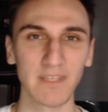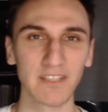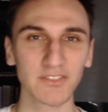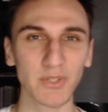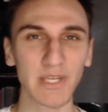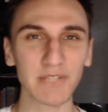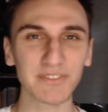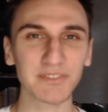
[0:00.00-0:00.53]

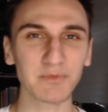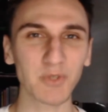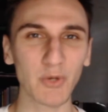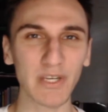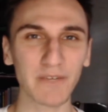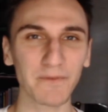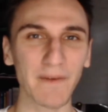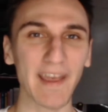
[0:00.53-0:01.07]
So here's some
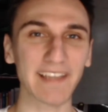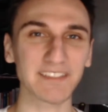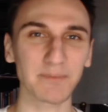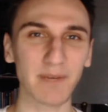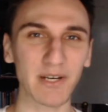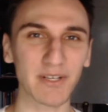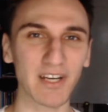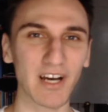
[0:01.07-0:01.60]
quick facts
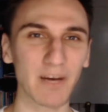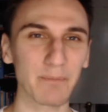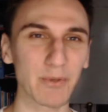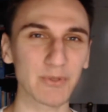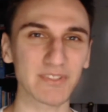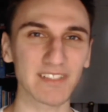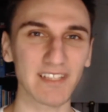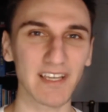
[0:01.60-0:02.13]
about
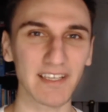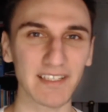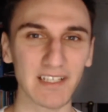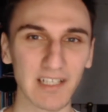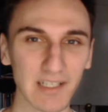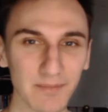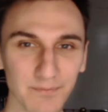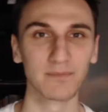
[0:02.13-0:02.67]
compost that I
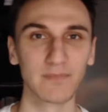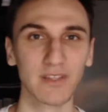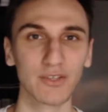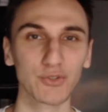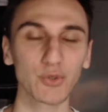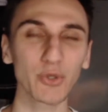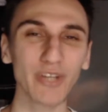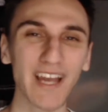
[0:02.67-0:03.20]
got.
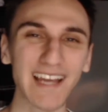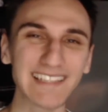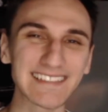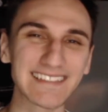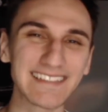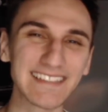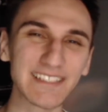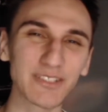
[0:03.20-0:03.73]
Your
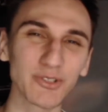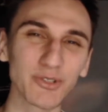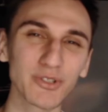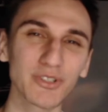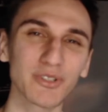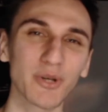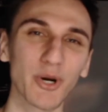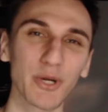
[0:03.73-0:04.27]
ideal
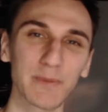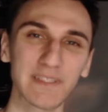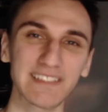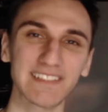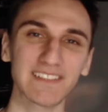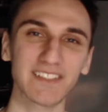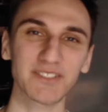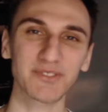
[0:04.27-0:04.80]
carbon
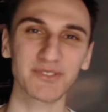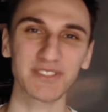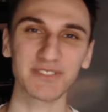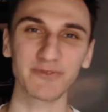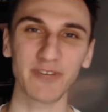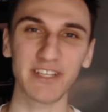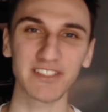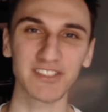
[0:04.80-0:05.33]
to nitrogen
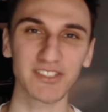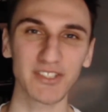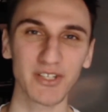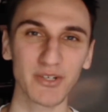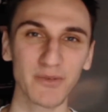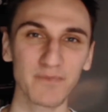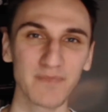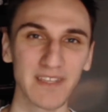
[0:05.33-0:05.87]

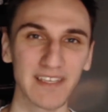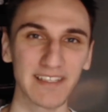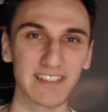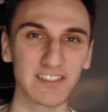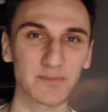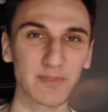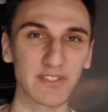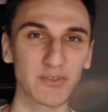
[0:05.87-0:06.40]
ratio
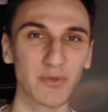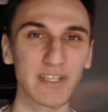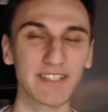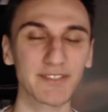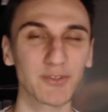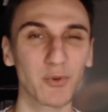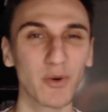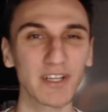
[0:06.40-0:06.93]
is between
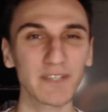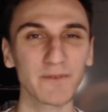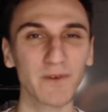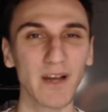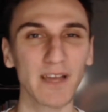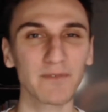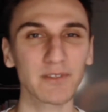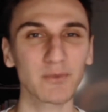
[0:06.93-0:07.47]

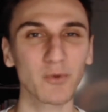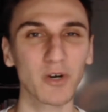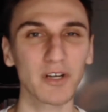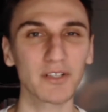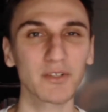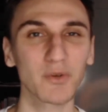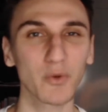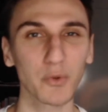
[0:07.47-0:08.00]

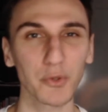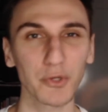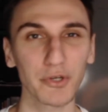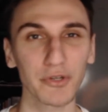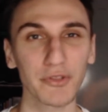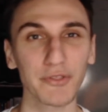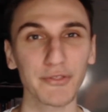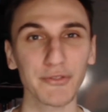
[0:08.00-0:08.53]
25:1 or
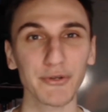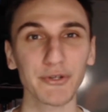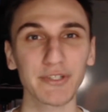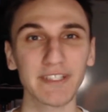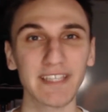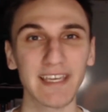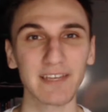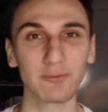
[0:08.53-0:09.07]

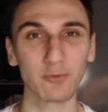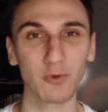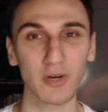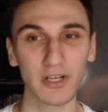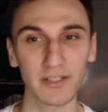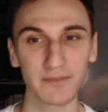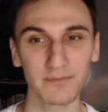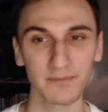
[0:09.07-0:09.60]

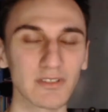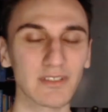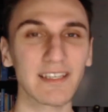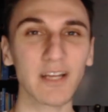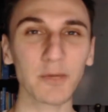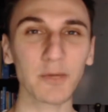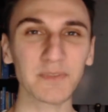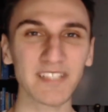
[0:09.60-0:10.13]
30:1. It
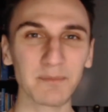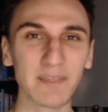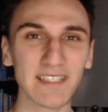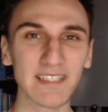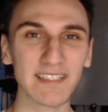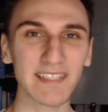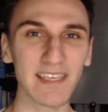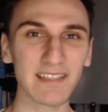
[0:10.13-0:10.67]
helps
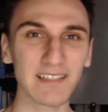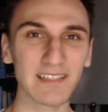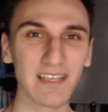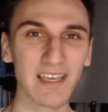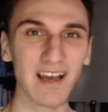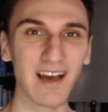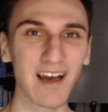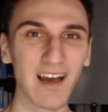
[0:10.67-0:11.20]
mitigate
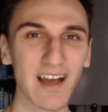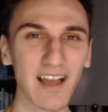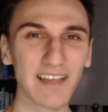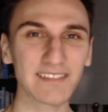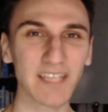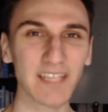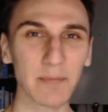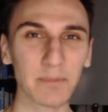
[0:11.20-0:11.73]
high
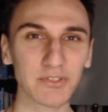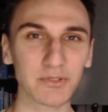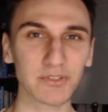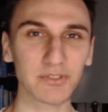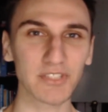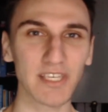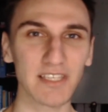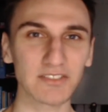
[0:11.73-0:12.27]
temperature
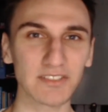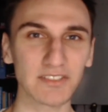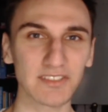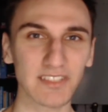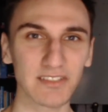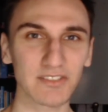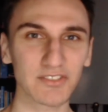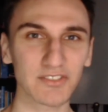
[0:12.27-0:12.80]
changes
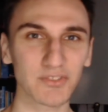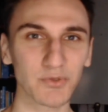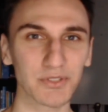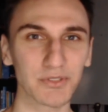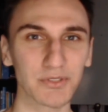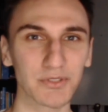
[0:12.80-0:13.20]
in the soil.